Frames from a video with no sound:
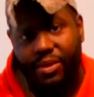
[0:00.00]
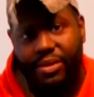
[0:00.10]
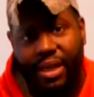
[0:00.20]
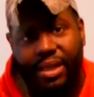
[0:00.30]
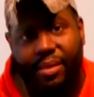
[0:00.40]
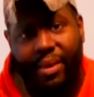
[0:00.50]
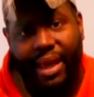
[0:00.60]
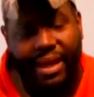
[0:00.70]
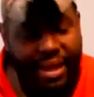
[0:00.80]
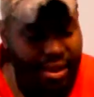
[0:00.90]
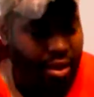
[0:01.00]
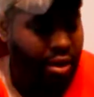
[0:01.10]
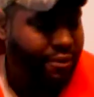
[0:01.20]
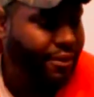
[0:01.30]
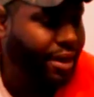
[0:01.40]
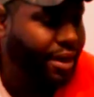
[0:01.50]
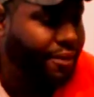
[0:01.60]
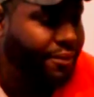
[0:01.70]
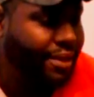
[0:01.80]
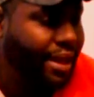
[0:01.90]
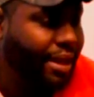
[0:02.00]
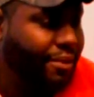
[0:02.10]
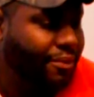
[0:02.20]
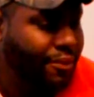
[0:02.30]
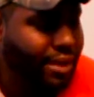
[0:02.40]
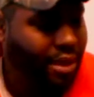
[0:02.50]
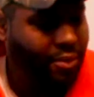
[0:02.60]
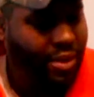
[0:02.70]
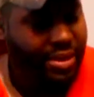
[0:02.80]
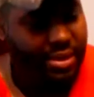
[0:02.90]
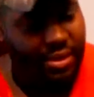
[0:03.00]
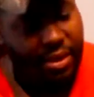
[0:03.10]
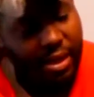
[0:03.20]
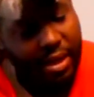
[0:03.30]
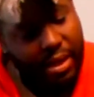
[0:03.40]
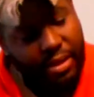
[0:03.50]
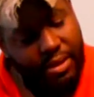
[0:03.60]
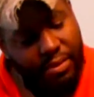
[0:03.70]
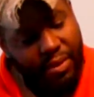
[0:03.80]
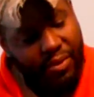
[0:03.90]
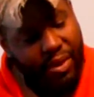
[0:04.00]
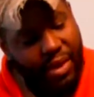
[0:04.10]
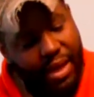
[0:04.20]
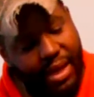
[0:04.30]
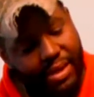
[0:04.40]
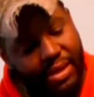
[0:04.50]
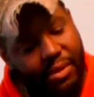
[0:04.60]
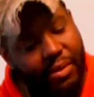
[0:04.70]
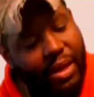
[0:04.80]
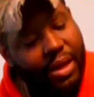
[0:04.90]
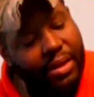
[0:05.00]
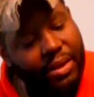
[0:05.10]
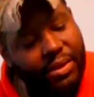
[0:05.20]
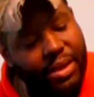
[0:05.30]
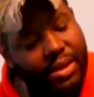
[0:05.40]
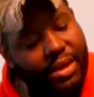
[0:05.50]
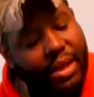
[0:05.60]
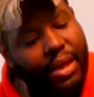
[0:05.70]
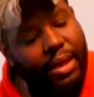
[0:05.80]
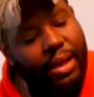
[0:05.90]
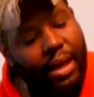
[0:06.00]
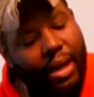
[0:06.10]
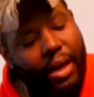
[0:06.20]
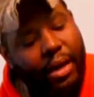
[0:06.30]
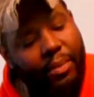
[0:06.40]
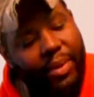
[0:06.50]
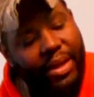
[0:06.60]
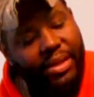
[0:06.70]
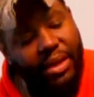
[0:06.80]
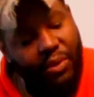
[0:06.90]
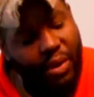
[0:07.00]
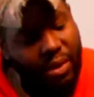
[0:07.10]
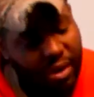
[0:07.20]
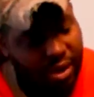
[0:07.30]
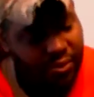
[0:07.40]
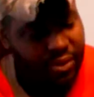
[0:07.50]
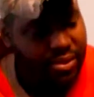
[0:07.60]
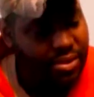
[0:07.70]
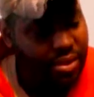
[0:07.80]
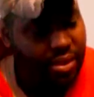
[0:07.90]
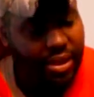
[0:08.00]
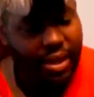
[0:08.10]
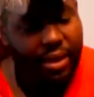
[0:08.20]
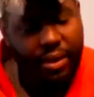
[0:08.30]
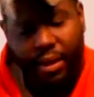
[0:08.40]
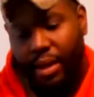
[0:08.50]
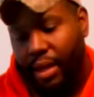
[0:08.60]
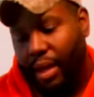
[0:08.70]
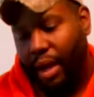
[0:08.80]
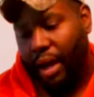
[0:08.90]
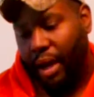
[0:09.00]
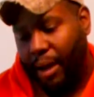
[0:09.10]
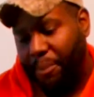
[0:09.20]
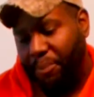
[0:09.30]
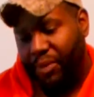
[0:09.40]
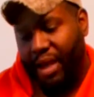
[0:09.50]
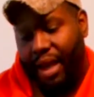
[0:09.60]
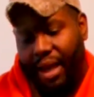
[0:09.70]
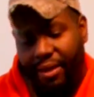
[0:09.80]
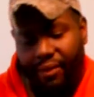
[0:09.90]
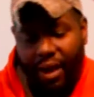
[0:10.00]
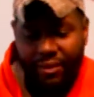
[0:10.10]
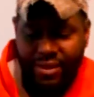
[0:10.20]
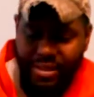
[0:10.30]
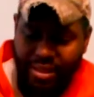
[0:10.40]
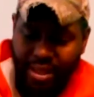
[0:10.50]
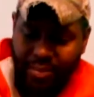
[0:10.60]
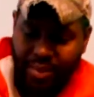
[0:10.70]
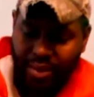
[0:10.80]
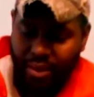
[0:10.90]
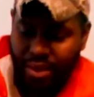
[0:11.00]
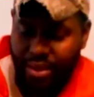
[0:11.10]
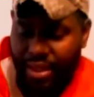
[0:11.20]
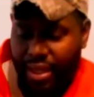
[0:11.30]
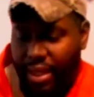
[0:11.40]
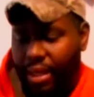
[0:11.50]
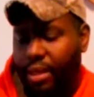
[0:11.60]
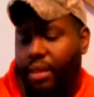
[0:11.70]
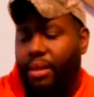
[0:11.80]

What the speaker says: to take the bayonet off for that reason. So moving on, I got some UTG Picatinny rail covers on here. I've obviously put on the